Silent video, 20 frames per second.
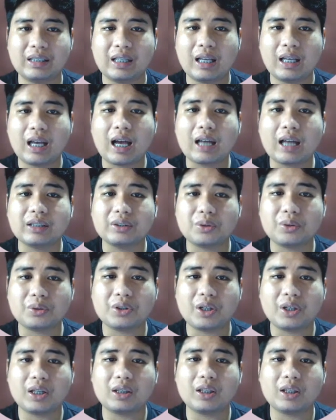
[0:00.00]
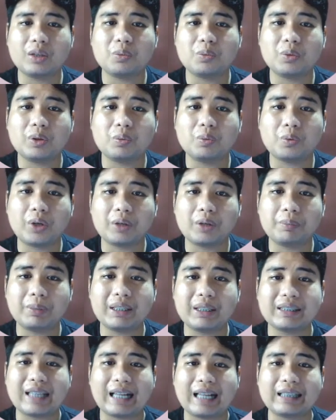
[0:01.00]
risks associated with
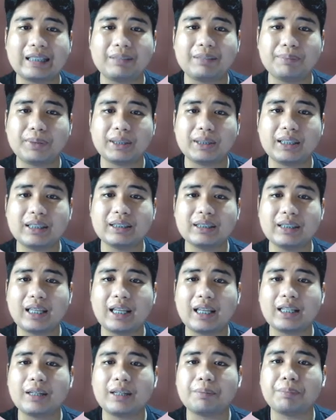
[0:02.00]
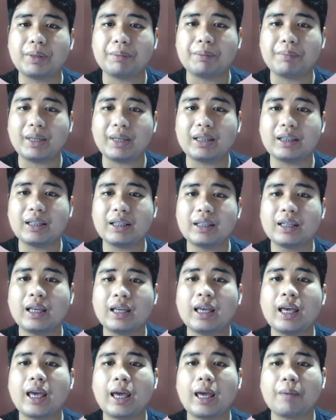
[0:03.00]
workplace activities and
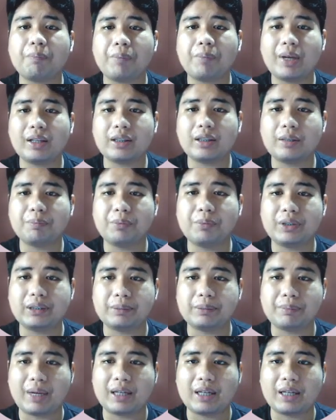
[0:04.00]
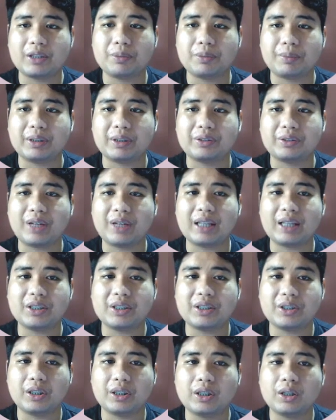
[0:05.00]
implementing effective risk management
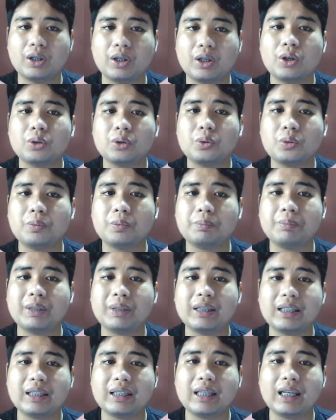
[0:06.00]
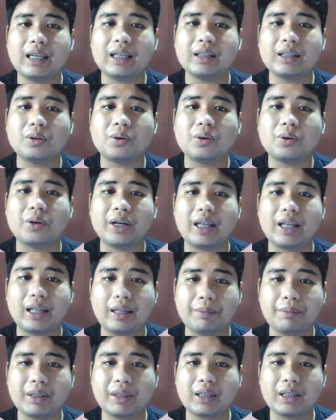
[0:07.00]
strategy to mitigate
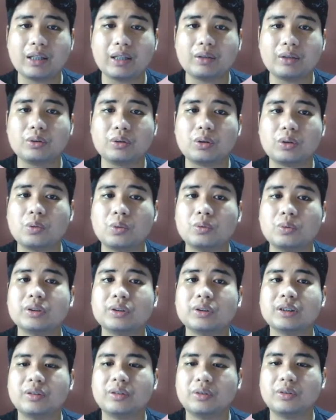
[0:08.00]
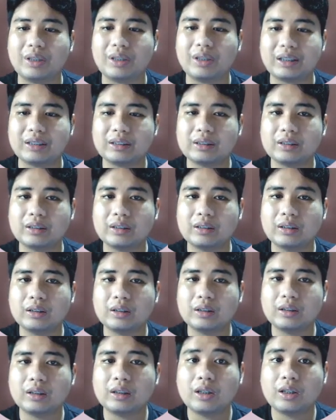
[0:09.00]
or eliminate those
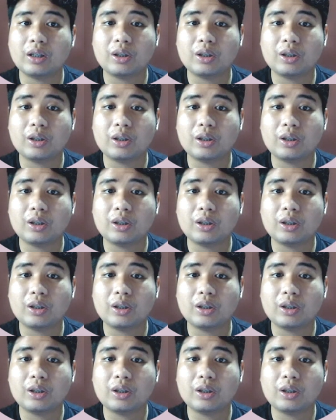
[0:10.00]
risks.